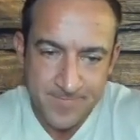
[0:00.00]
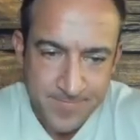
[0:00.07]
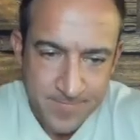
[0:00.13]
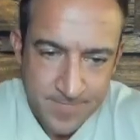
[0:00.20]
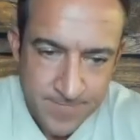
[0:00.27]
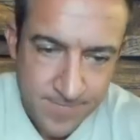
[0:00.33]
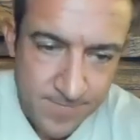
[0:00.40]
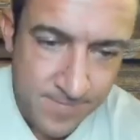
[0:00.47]

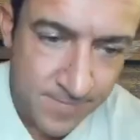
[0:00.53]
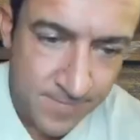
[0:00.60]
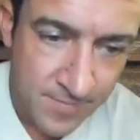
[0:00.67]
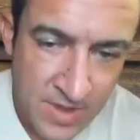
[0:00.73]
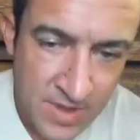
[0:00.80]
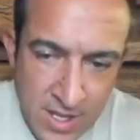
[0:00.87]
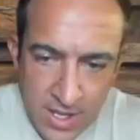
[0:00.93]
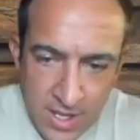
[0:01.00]
Yeah.
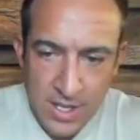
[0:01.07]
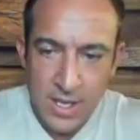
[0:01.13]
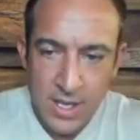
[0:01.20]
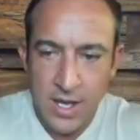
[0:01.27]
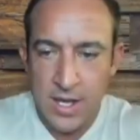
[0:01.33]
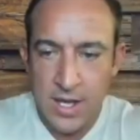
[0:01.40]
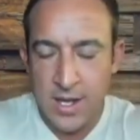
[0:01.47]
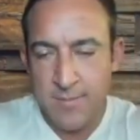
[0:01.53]

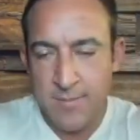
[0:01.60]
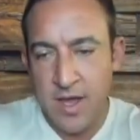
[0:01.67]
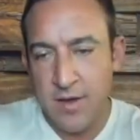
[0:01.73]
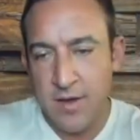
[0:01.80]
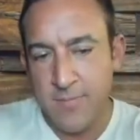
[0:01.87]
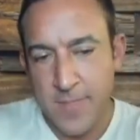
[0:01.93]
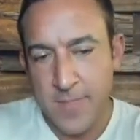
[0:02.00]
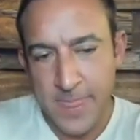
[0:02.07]
We're here to
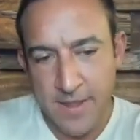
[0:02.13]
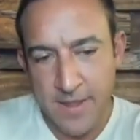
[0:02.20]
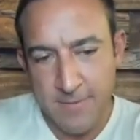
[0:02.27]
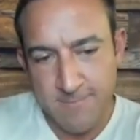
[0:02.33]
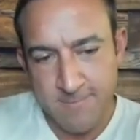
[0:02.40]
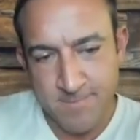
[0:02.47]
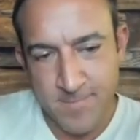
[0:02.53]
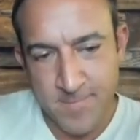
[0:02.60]
support each other
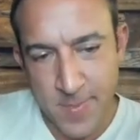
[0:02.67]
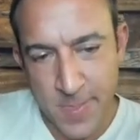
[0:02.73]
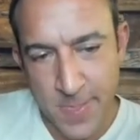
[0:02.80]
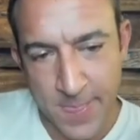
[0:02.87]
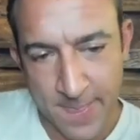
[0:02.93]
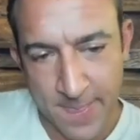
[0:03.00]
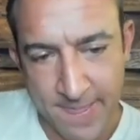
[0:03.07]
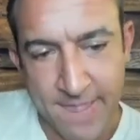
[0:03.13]
and take care
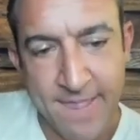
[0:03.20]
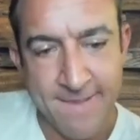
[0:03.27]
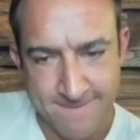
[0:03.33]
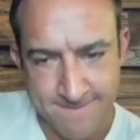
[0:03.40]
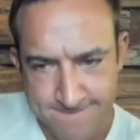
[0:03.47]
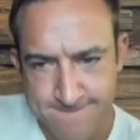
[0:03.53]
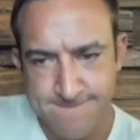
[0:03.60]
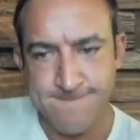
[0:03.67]
of each other
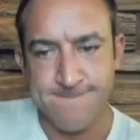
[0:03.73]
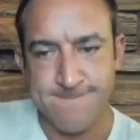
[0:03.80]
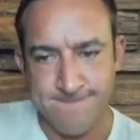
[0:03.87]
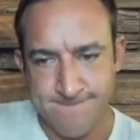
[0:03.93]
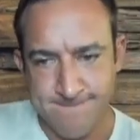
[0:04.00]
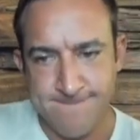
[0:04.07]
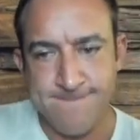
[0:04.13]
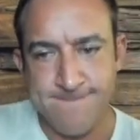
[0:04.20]
and have a little
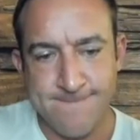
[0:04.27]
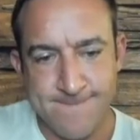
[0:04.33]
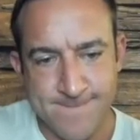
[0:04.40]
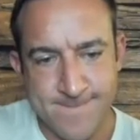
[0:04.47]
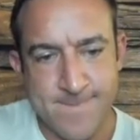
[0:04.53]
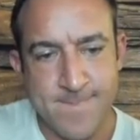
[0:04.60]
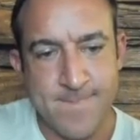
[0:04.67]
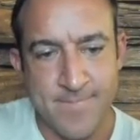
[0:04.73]
bit of fun along
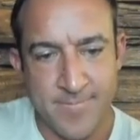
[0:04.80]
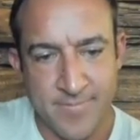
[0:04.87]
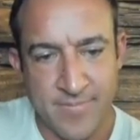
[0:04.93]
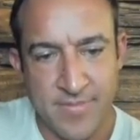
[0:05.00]
the way.